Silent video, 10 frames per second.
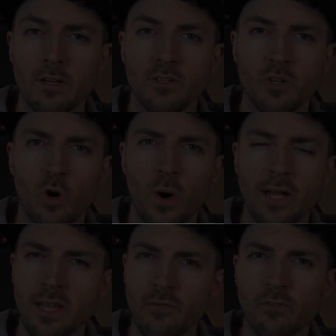So I
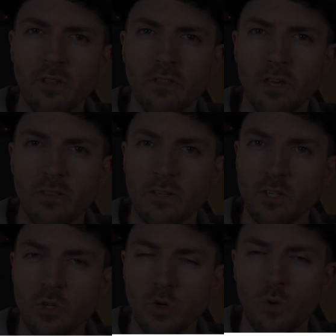definitely think this
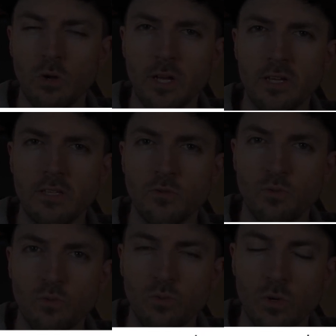controller is
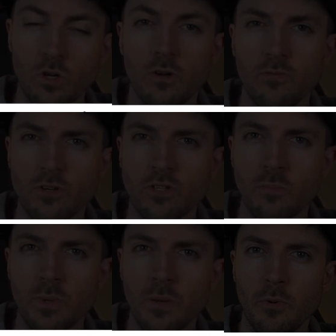good for
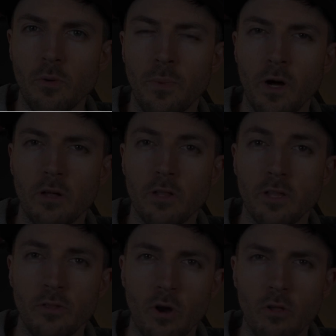some people, but
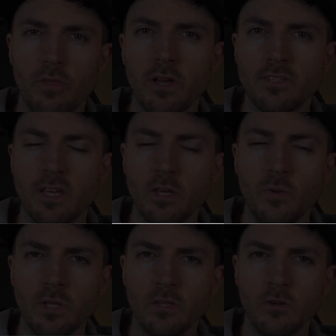there are things that you
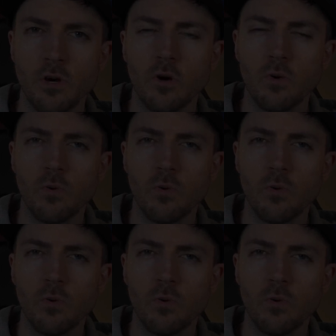need to know.